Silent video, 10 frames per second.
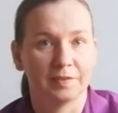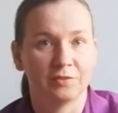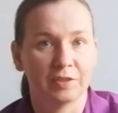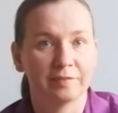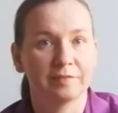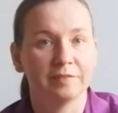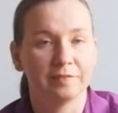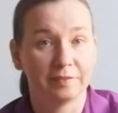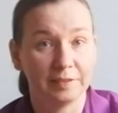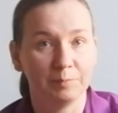it just
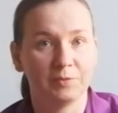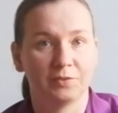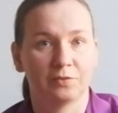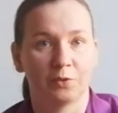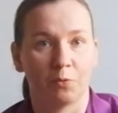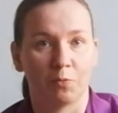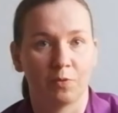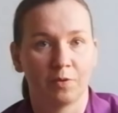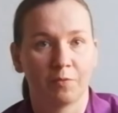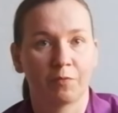seems so
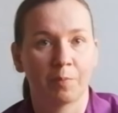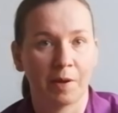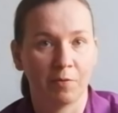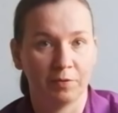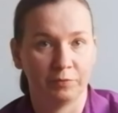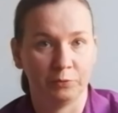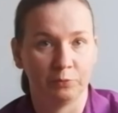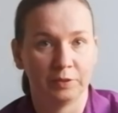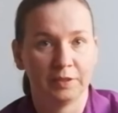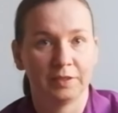from our view,
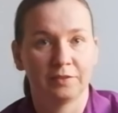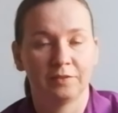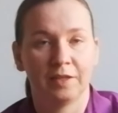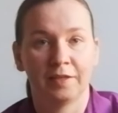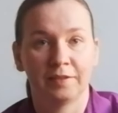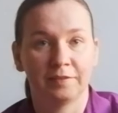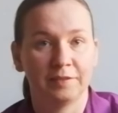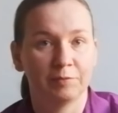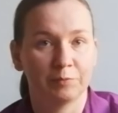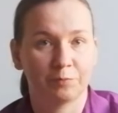and
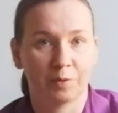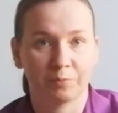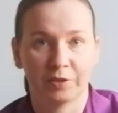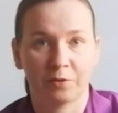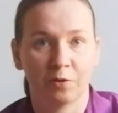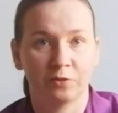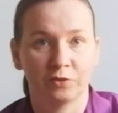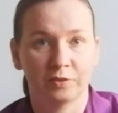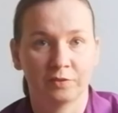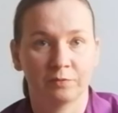even from
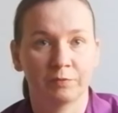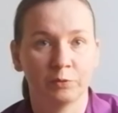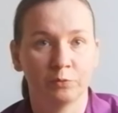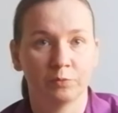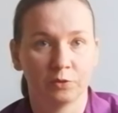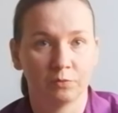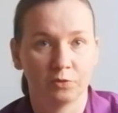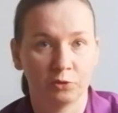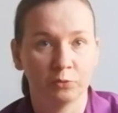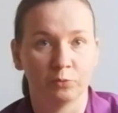psychologists' view
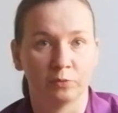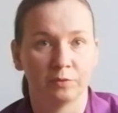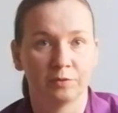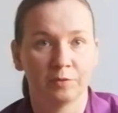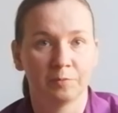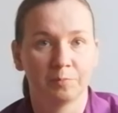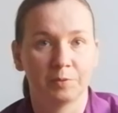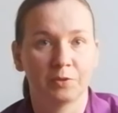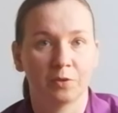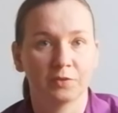too,
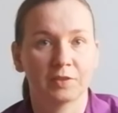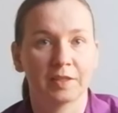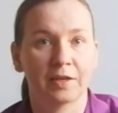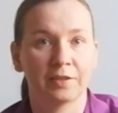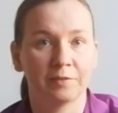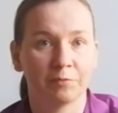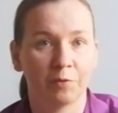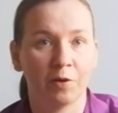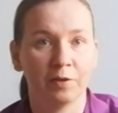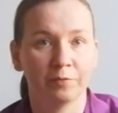because they are
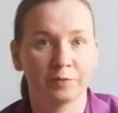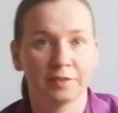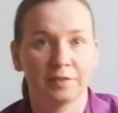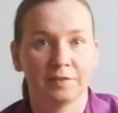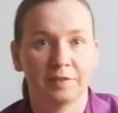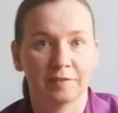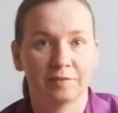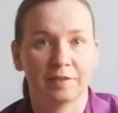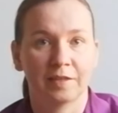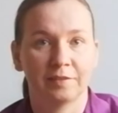involved in their
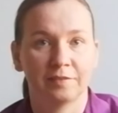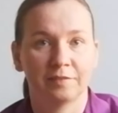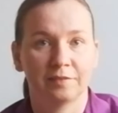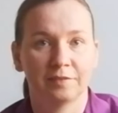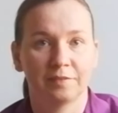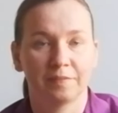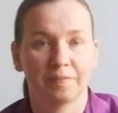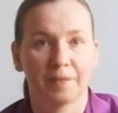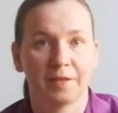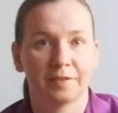studies.
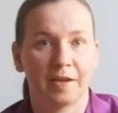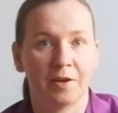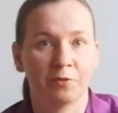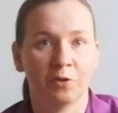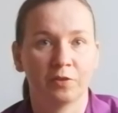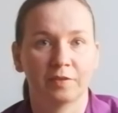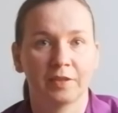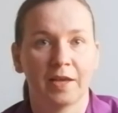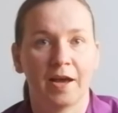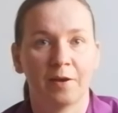They are not
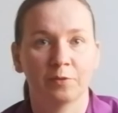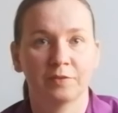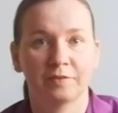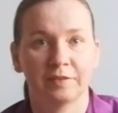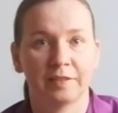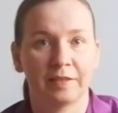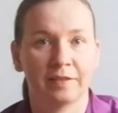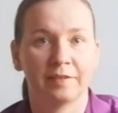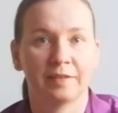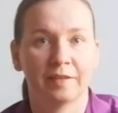out,
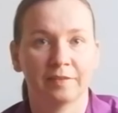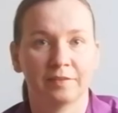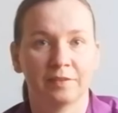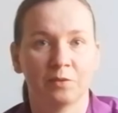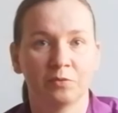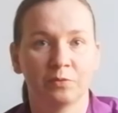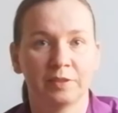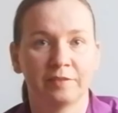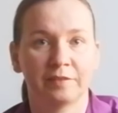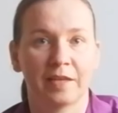they don't
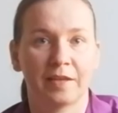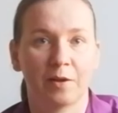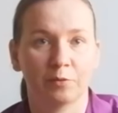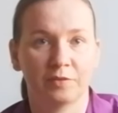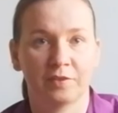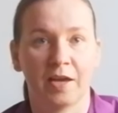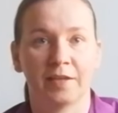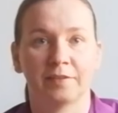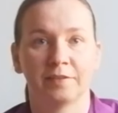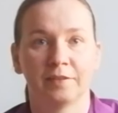really stand outside